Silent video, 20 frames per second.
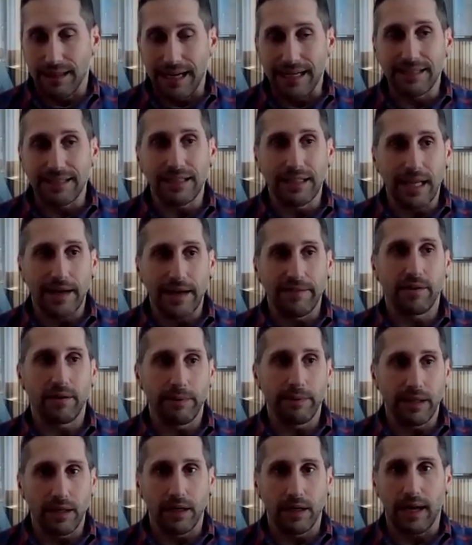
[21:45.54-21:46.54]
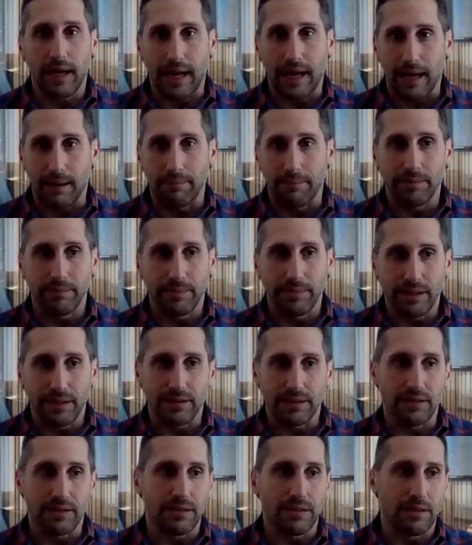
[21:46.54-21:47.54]
that's inevitably going to happen,
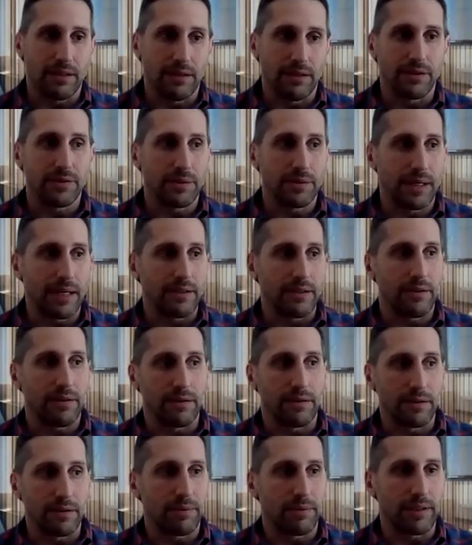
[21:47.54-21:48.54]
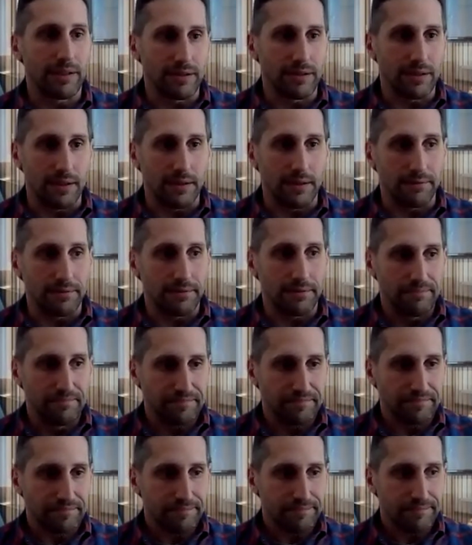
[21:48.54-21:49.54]
because you also get to this place of,
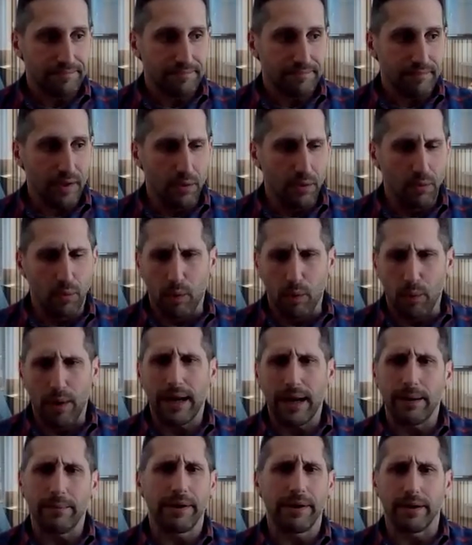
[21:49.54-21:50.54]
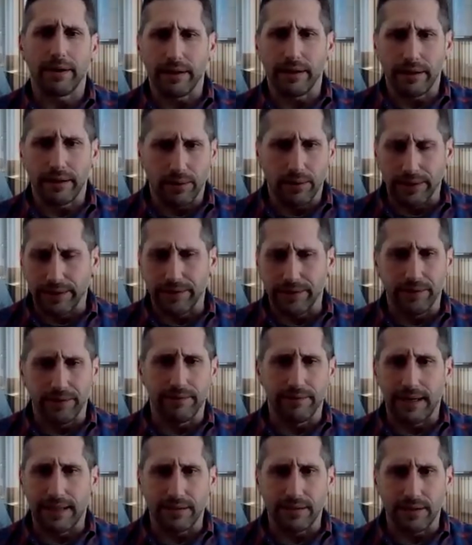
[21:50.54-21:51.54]
well, why am I going to
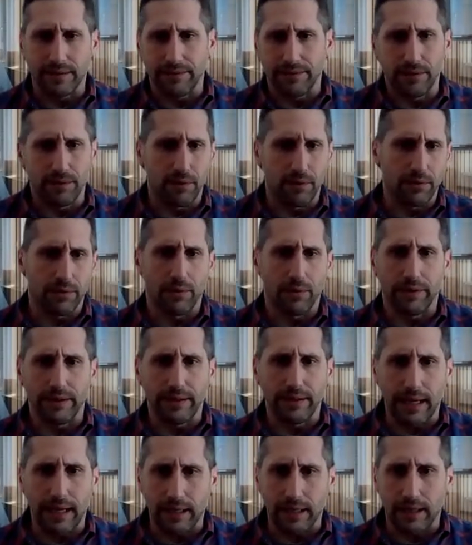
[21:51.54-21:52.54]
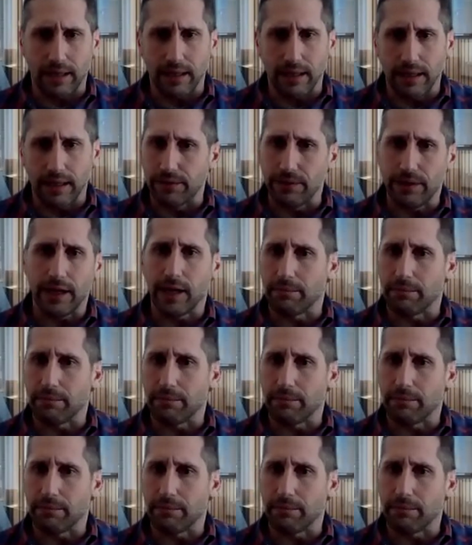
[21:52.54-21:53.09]
invest if you hold all the data and you